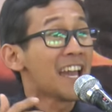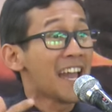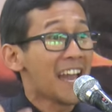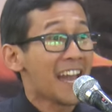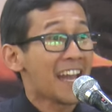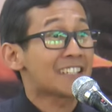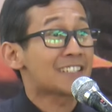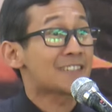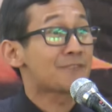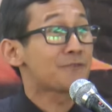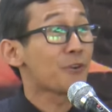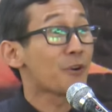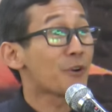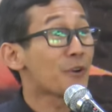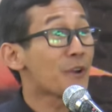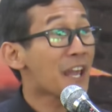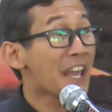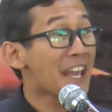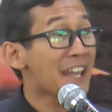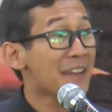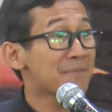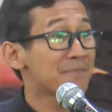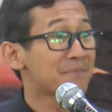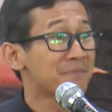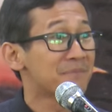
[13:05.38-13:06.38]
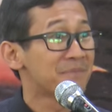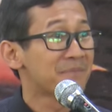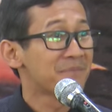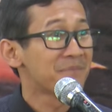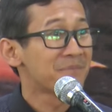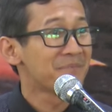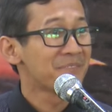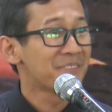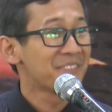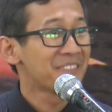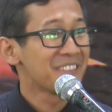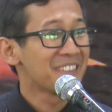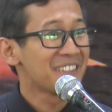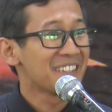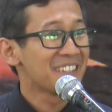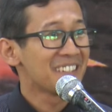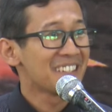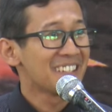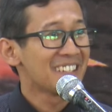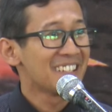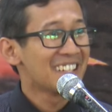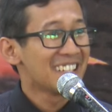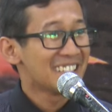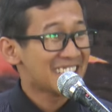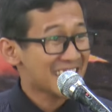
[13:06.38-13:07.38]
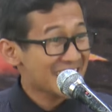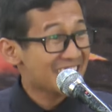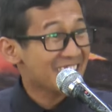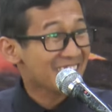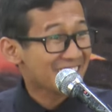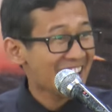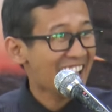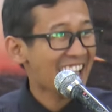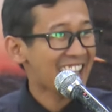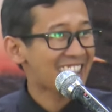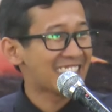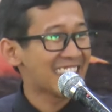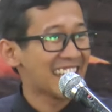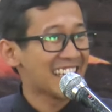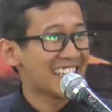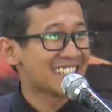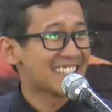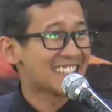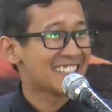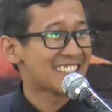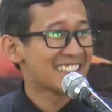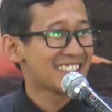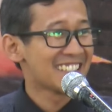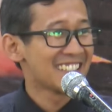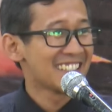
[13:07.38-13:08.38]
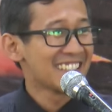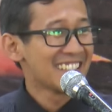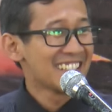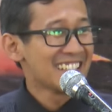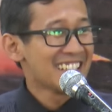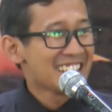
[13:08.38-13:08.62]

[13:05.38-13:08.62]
has for him. Did you get this?